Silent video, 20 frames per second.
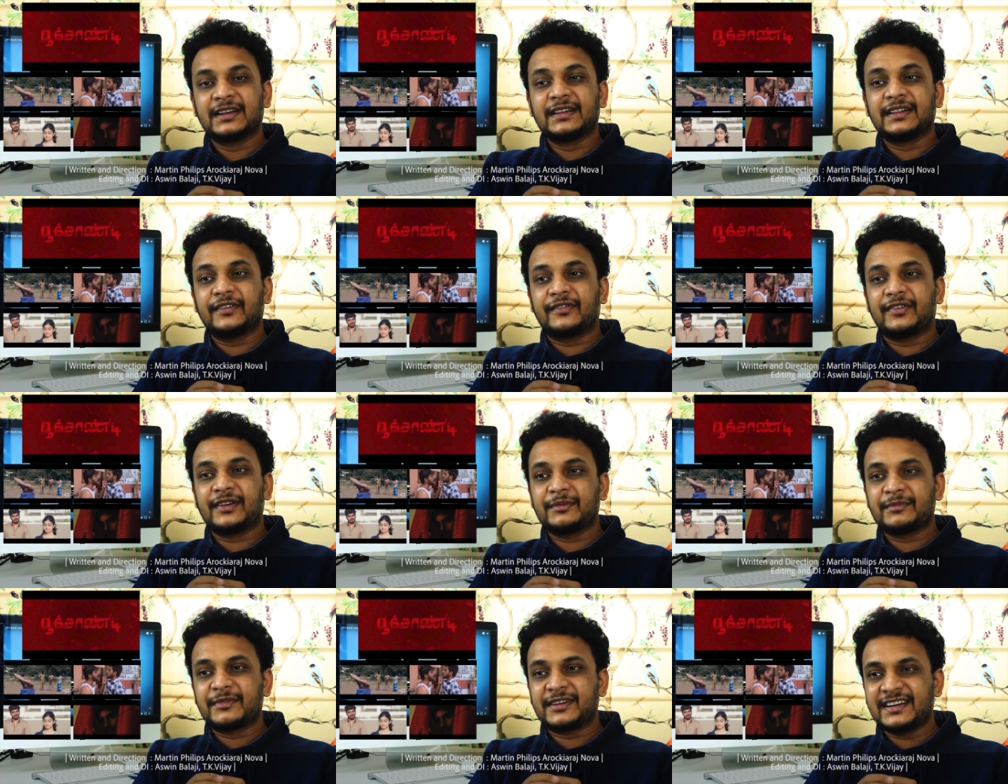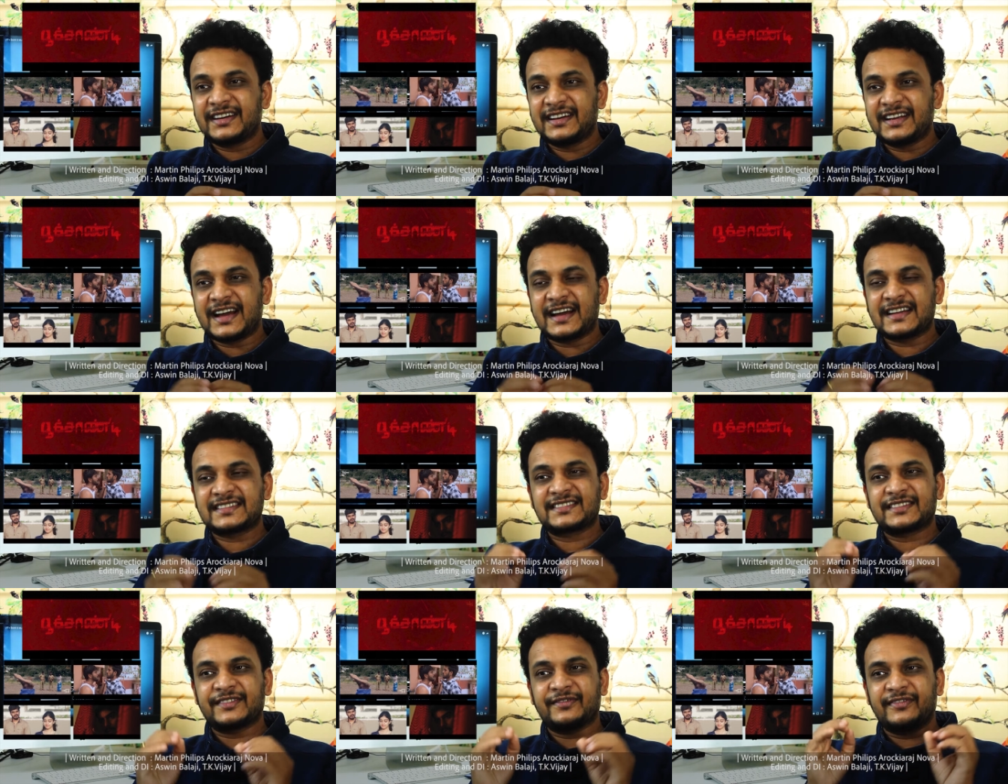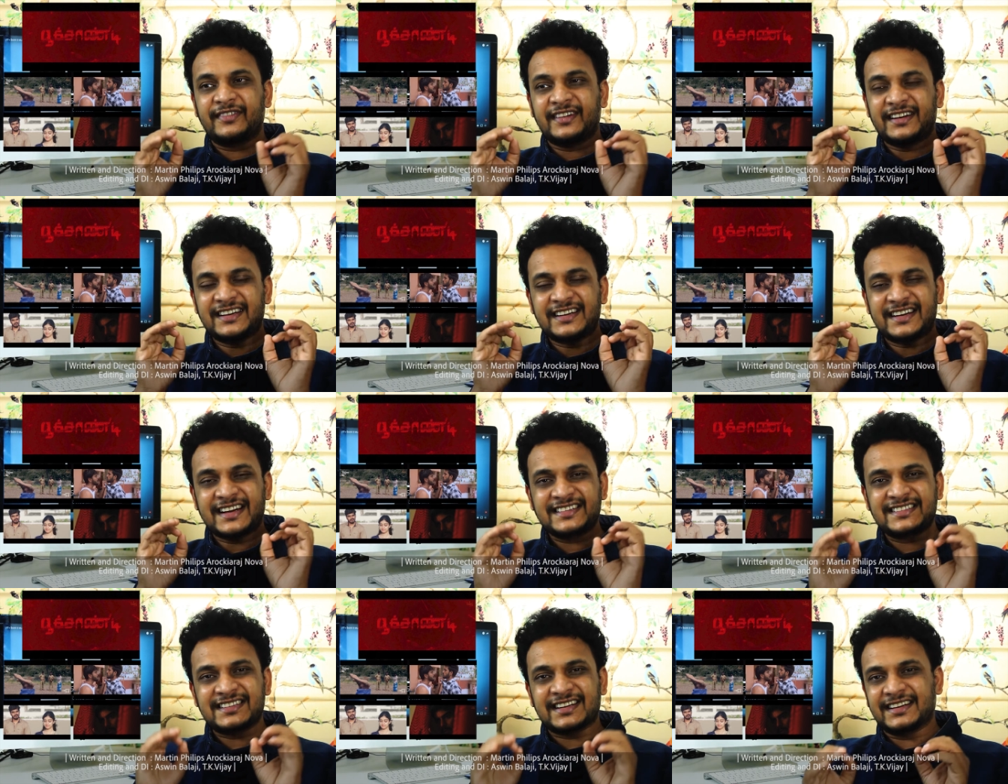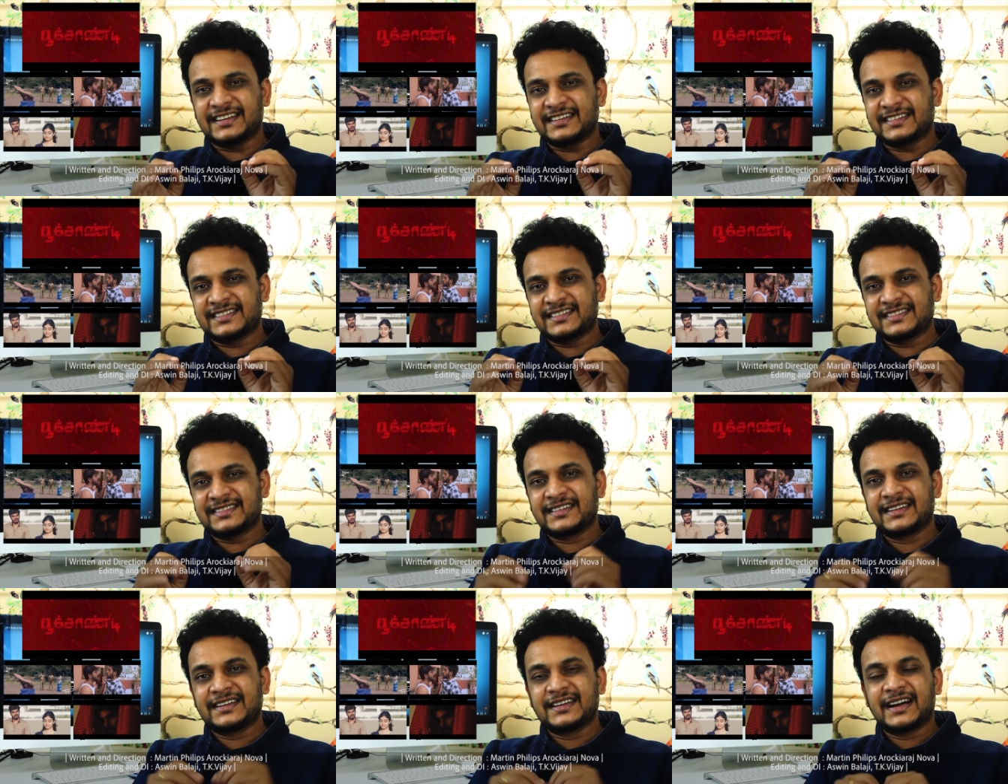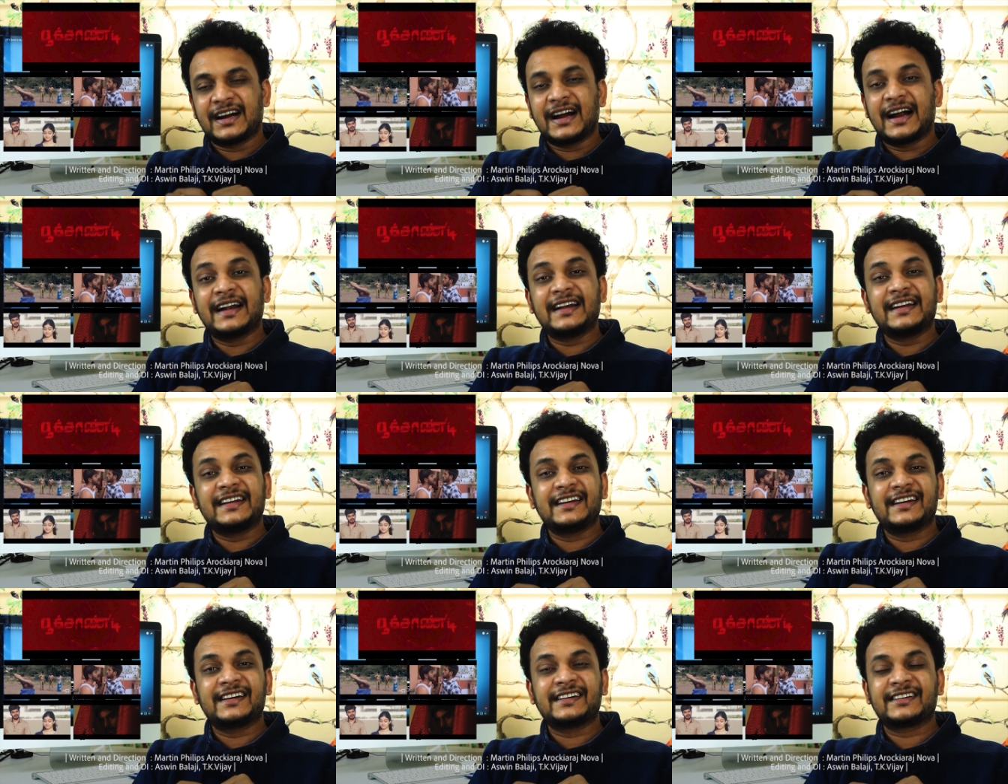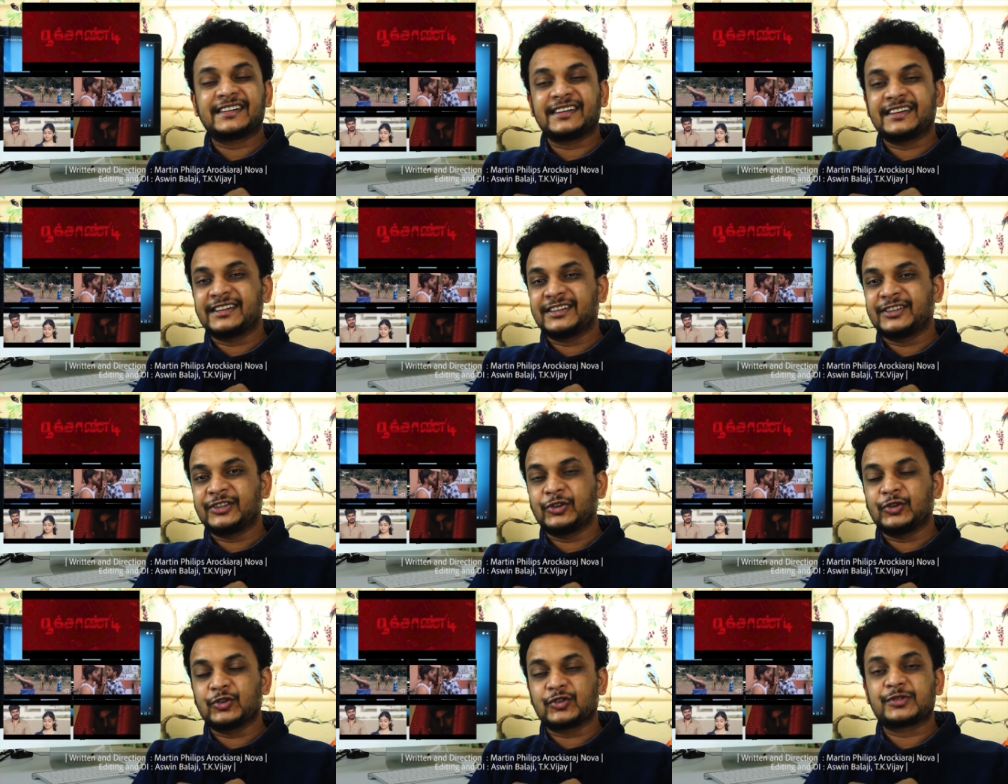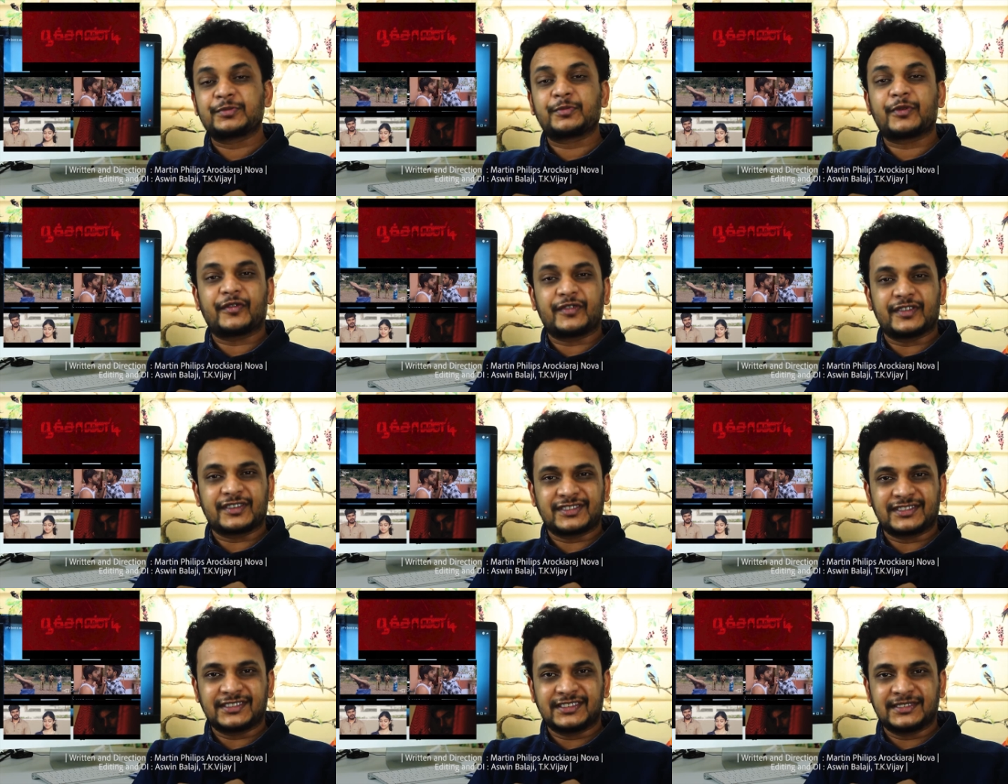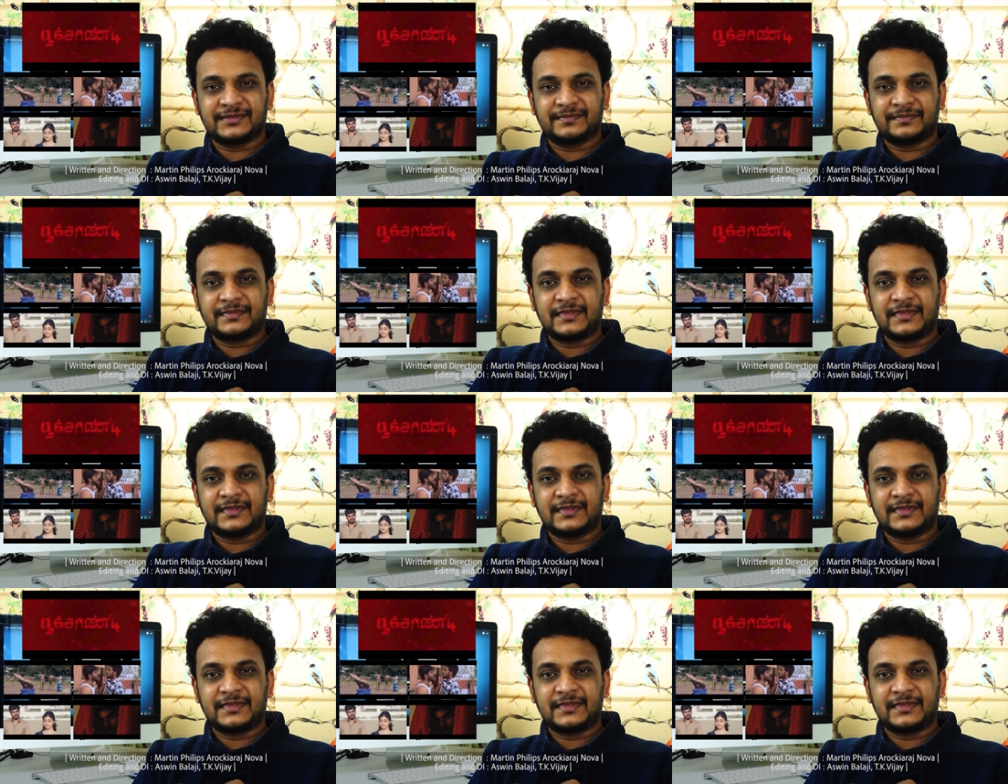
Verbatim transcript: The film really has some very nice cuts and DI really looks professional.